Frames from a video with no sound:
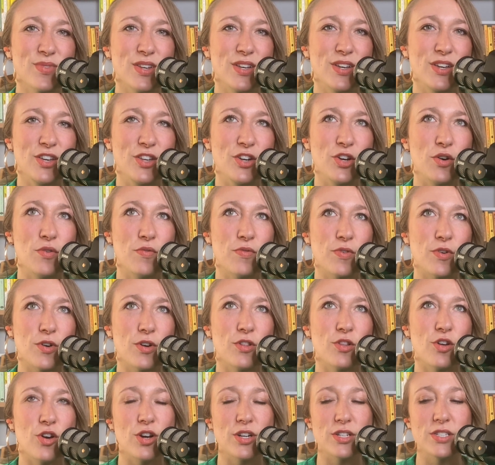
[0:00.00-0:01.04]
You know, for a
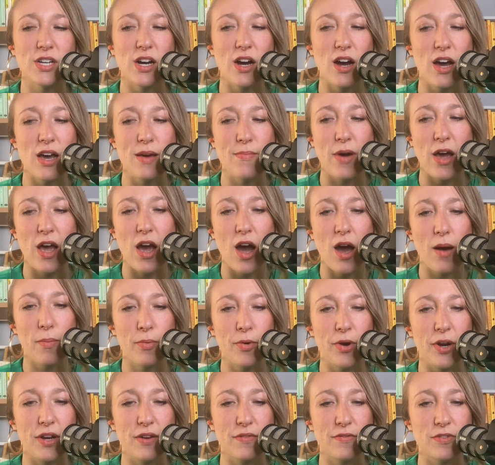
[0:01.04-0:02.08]
long time, I
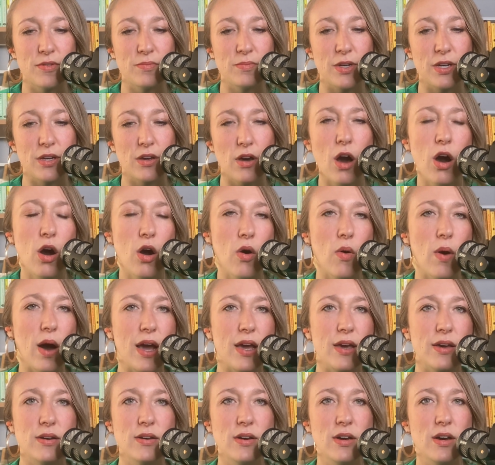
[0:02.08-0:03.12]
operated from like, oh,
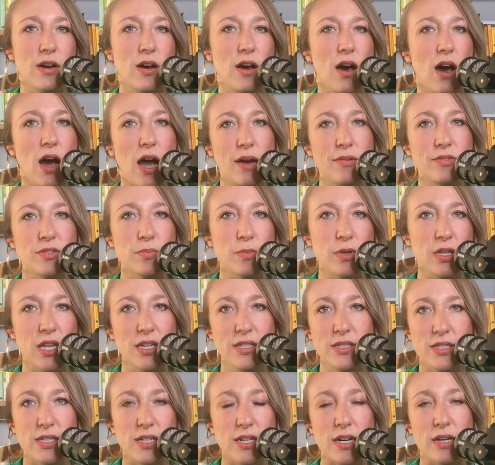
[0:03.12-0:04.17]
I was
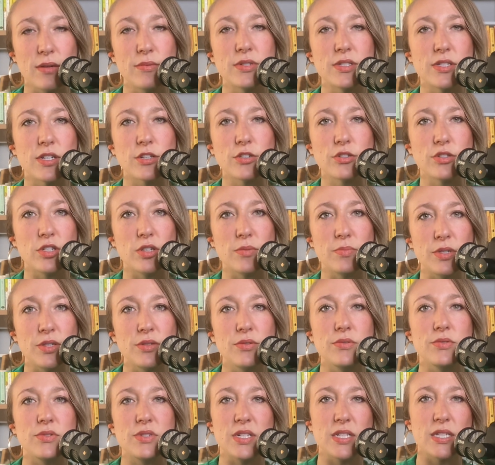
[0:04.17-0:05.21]
molested and I was sexually
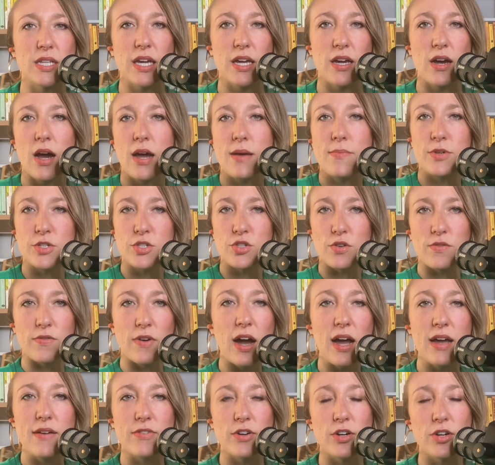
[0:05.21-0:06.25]
abused and like, I'm a
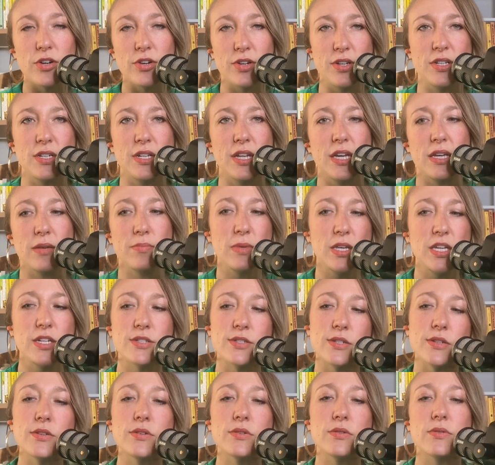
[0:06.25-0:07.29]
survivor and like, me
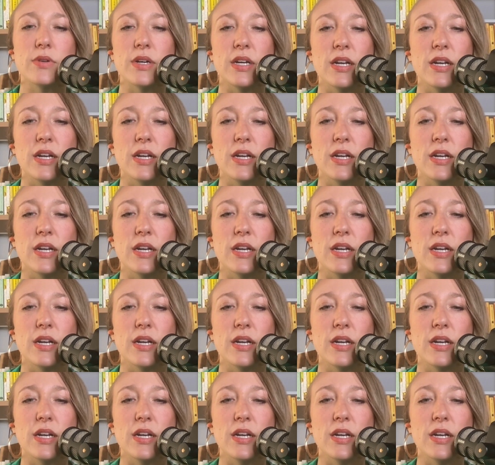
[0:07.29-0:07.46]
too.